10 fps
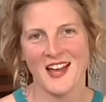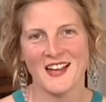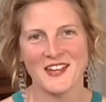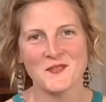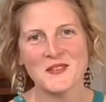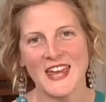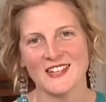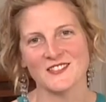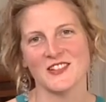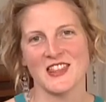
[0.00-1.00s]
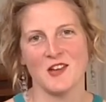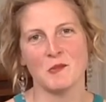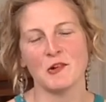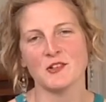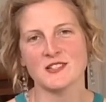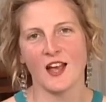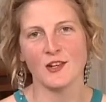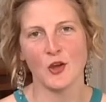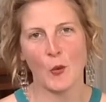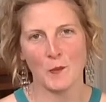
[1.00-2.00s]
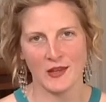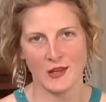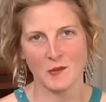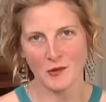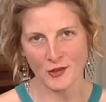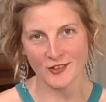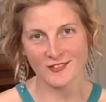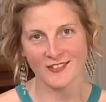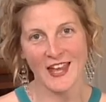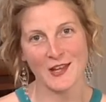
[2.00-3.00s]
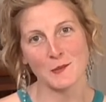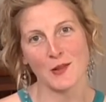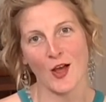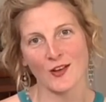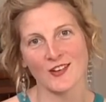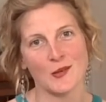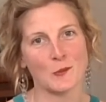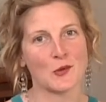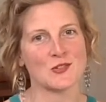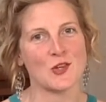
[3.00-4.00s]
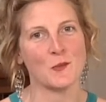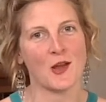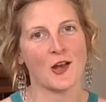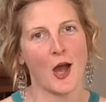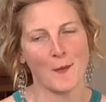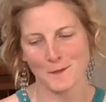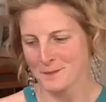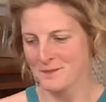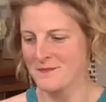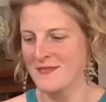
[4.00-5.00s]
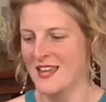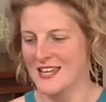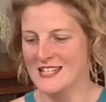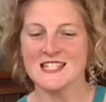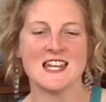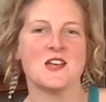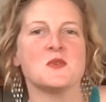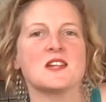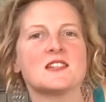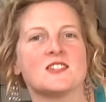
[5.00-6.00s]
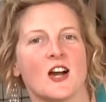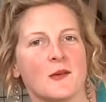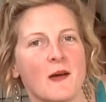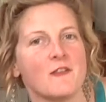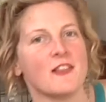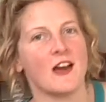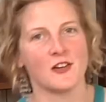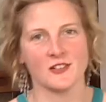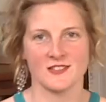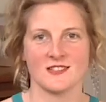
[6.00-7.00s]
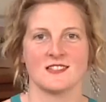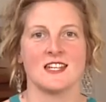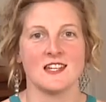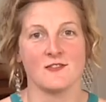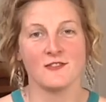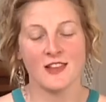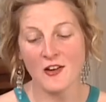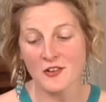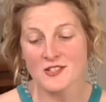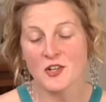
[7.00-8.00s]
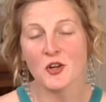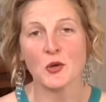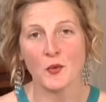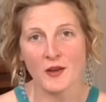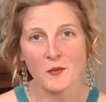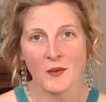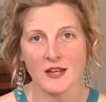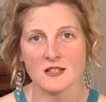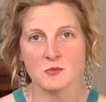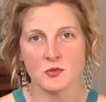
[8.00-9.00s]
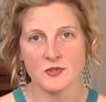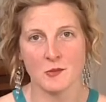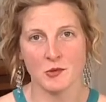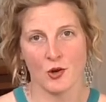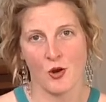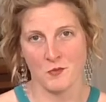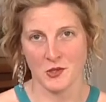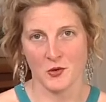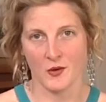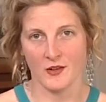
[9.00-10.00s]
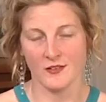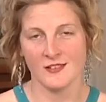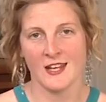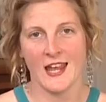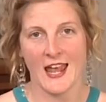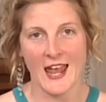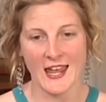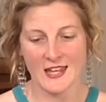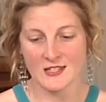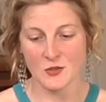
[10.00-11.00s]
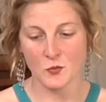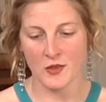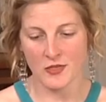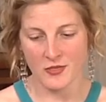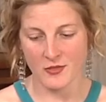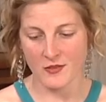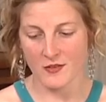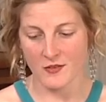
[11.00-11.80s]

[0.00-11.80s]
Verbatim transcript: Hi, I'm Kate with the Hip Girls Guide to Homemaking book and blog, hipgirlshome.com. Today we're going to talk about flowers. Flowers are a great way to spruce up your home decor. And with